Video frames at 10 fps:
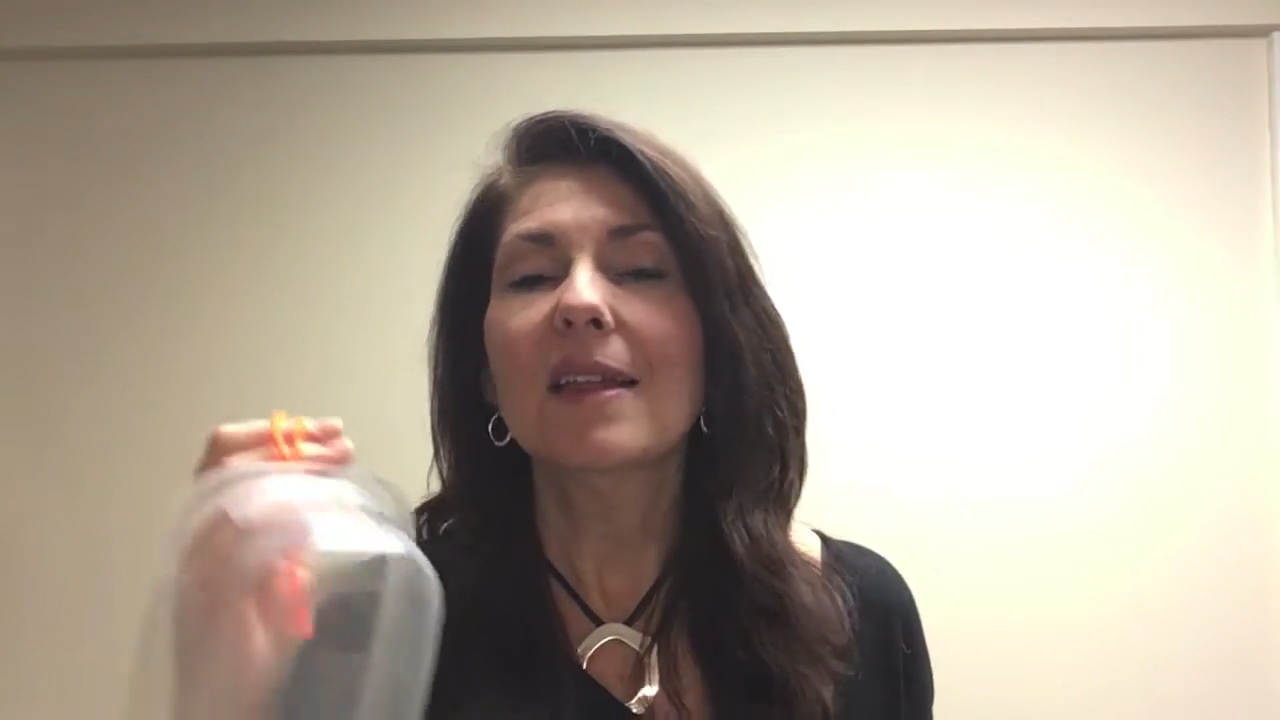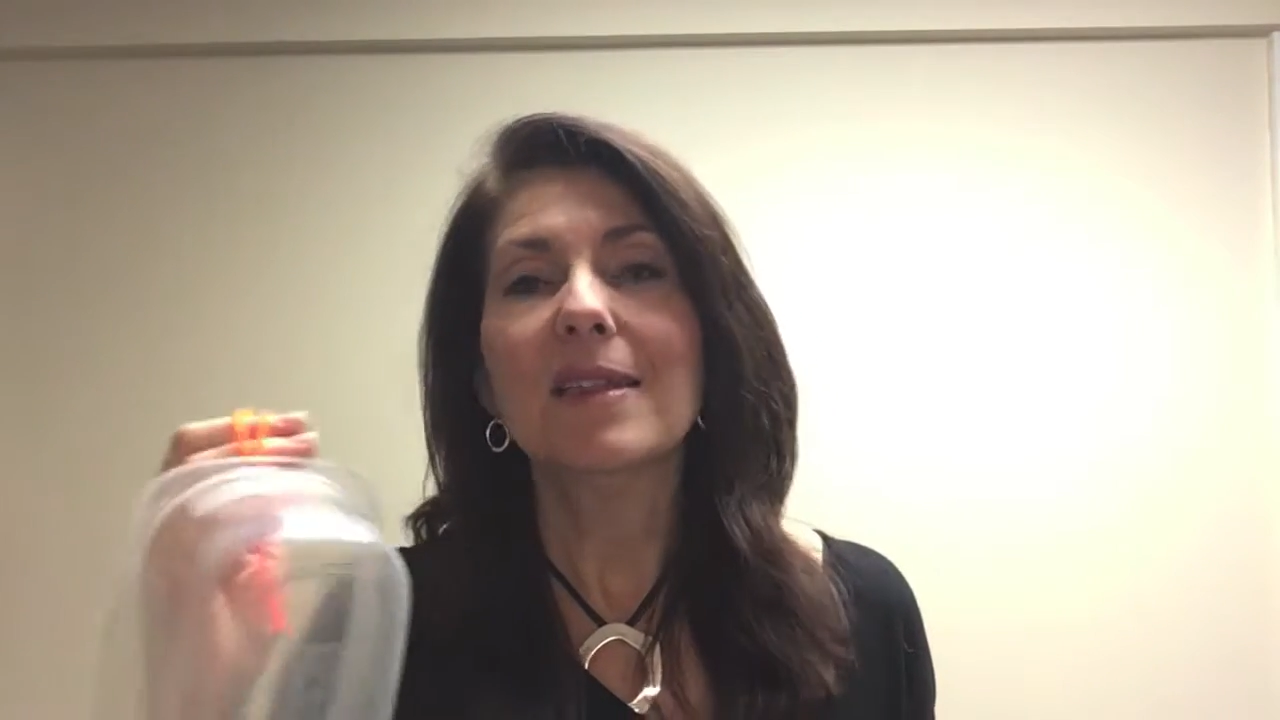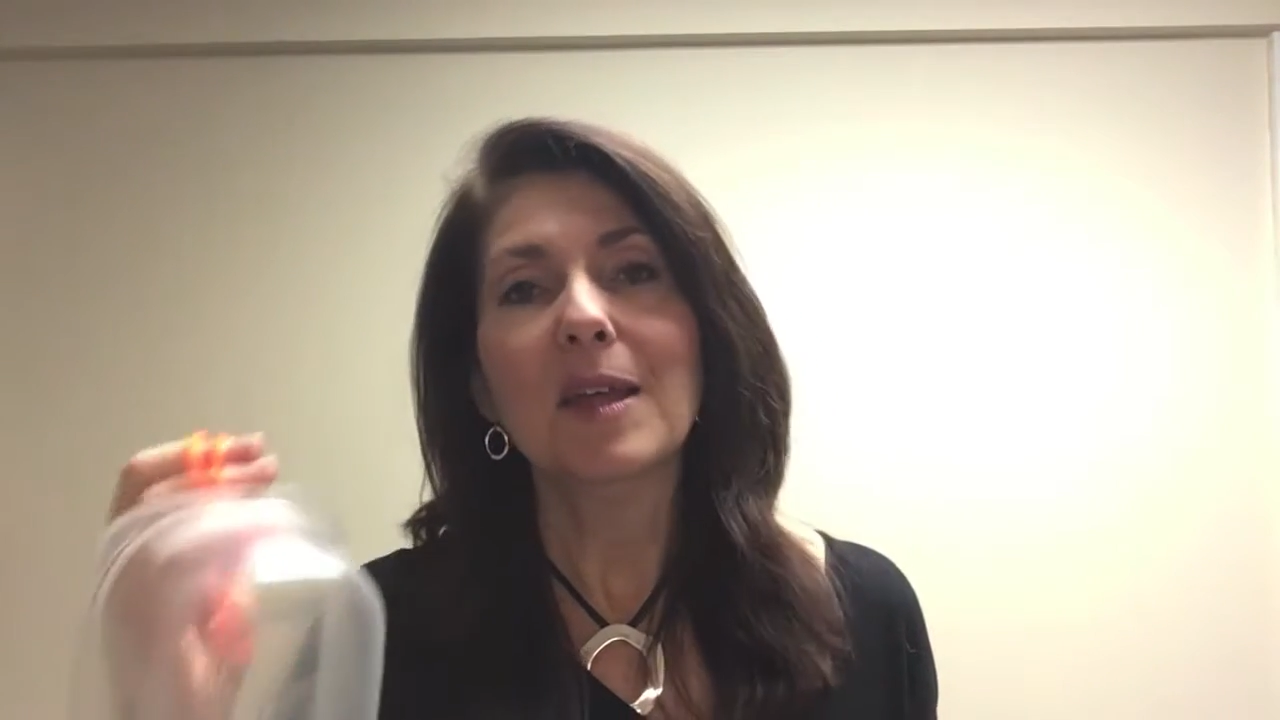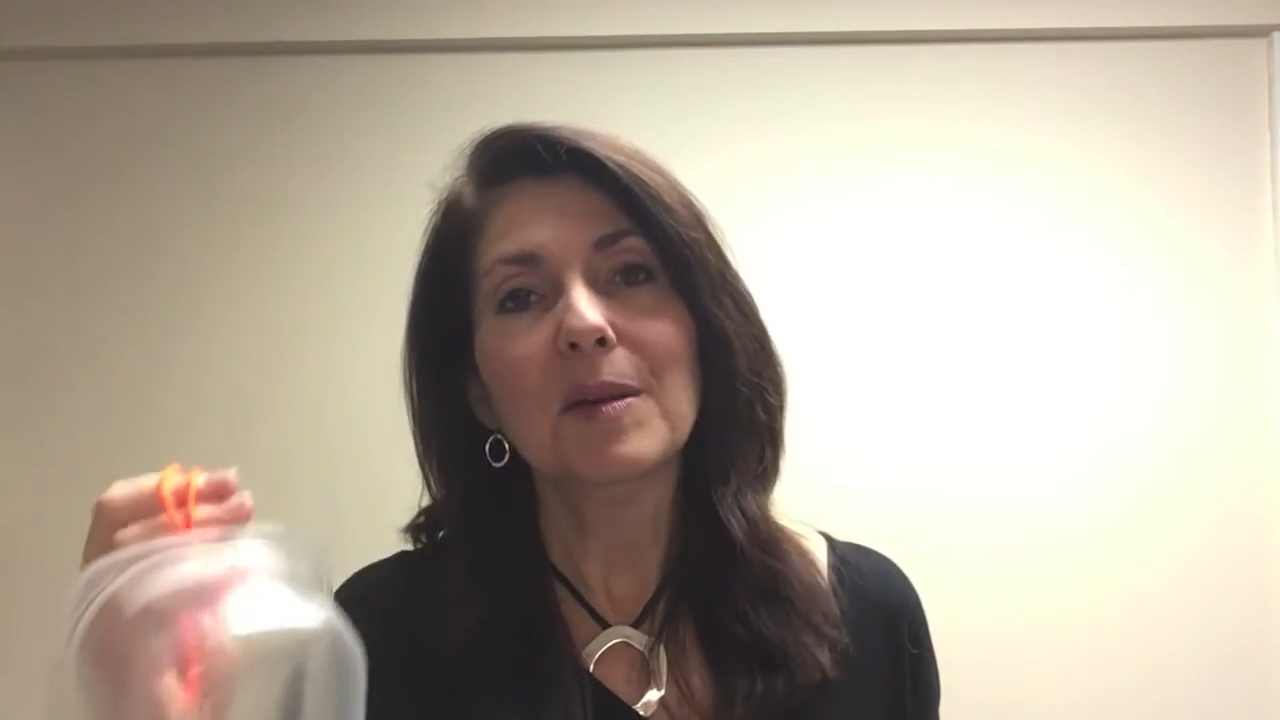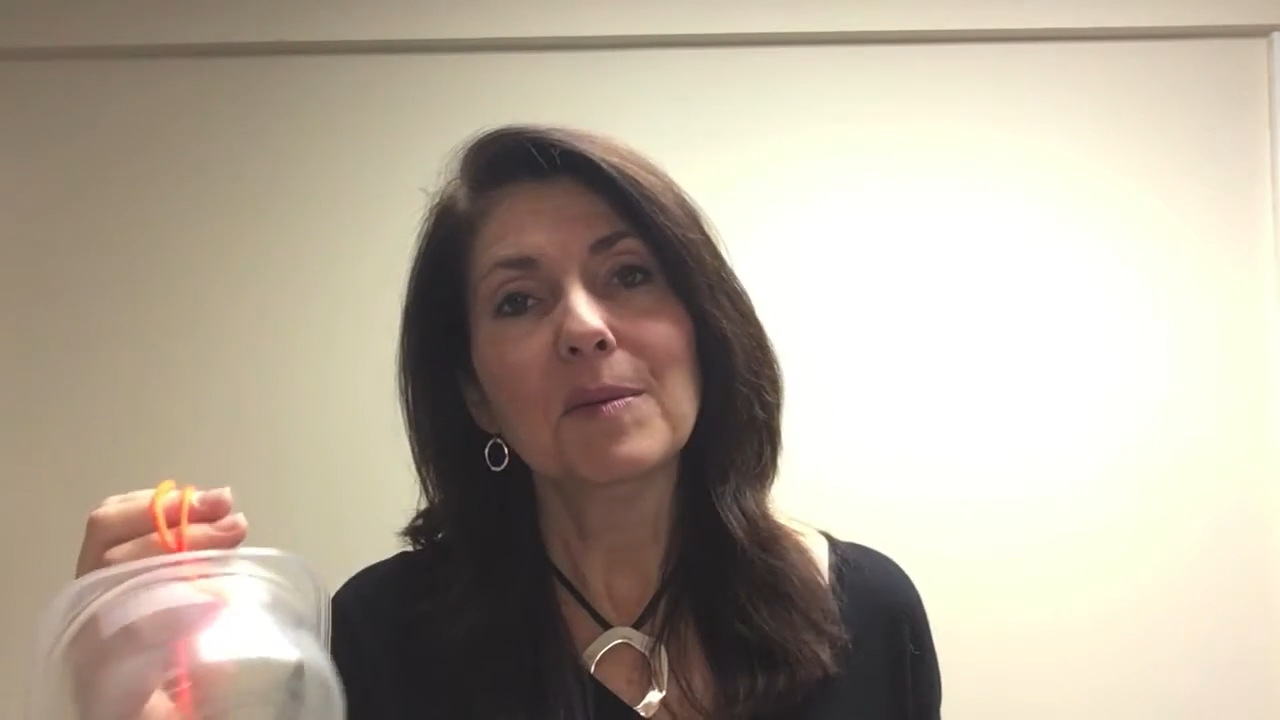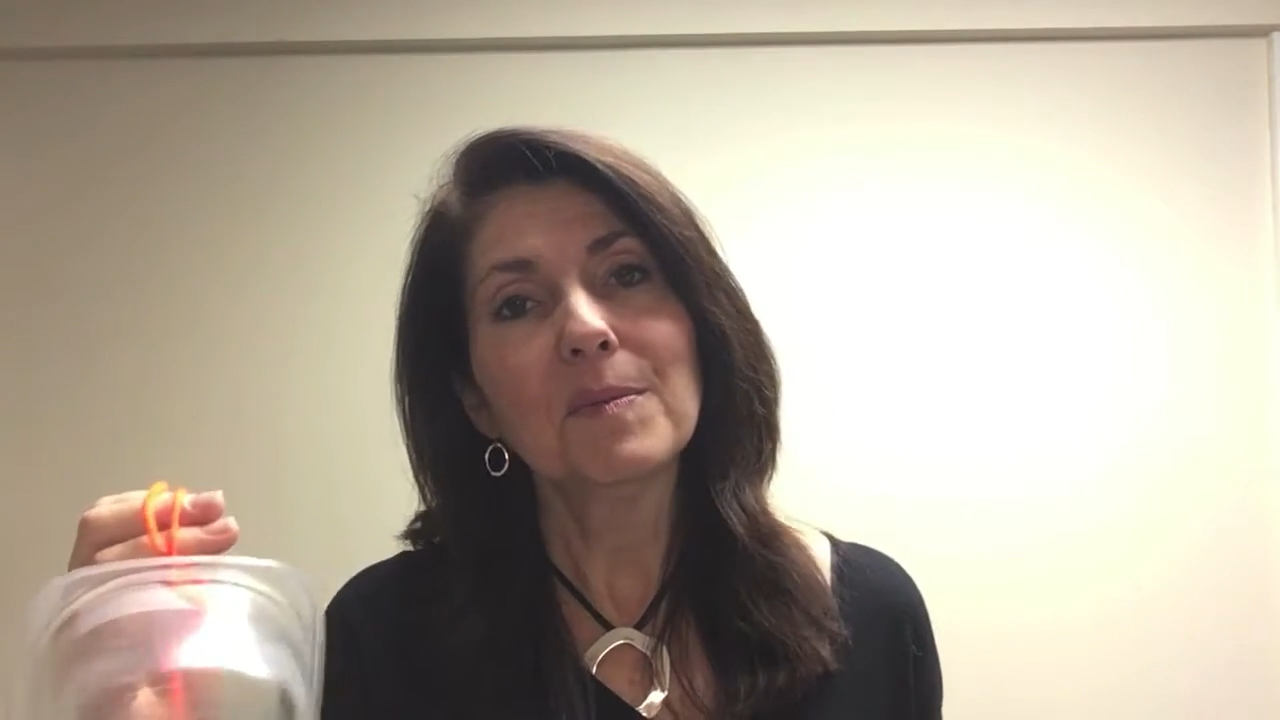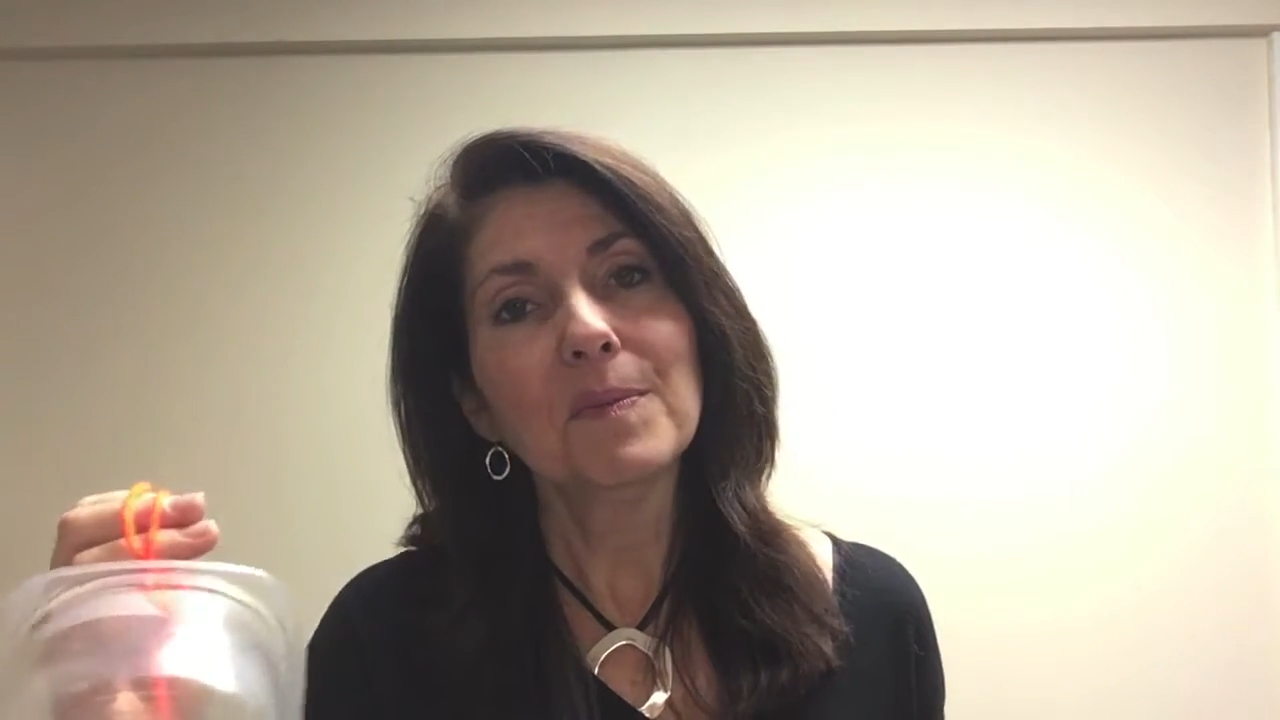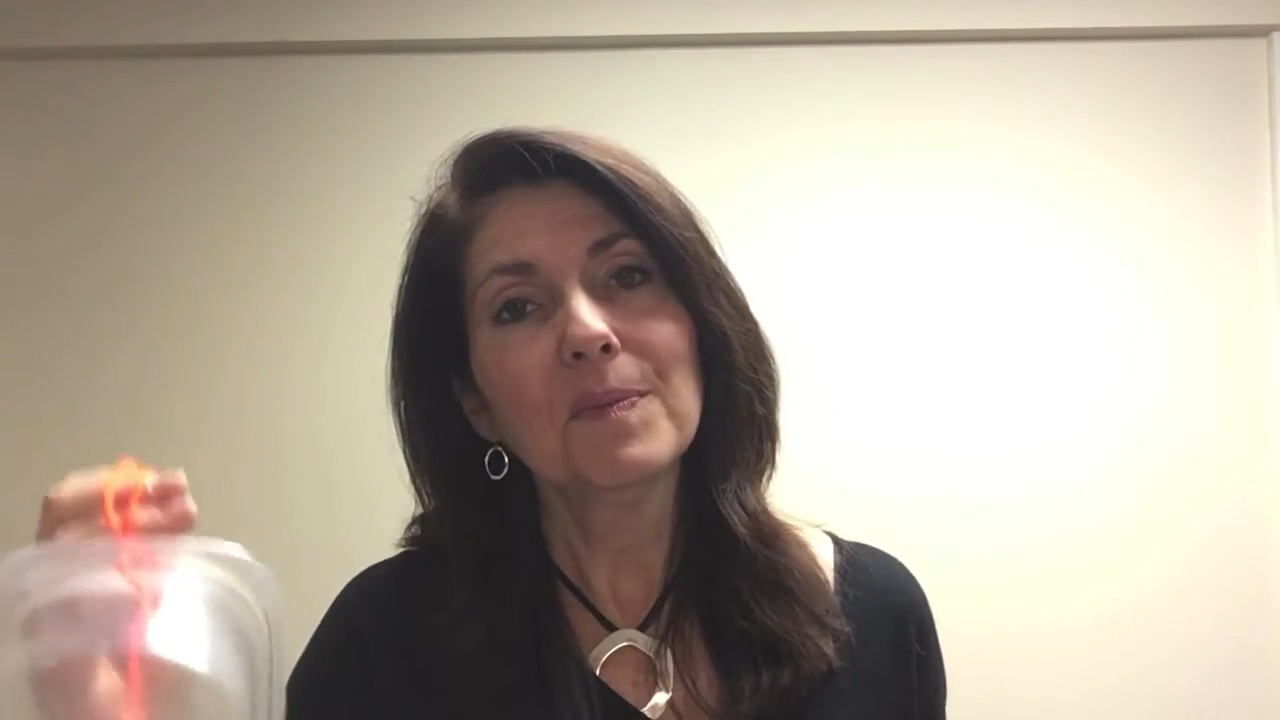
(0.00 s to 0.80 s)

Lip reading: then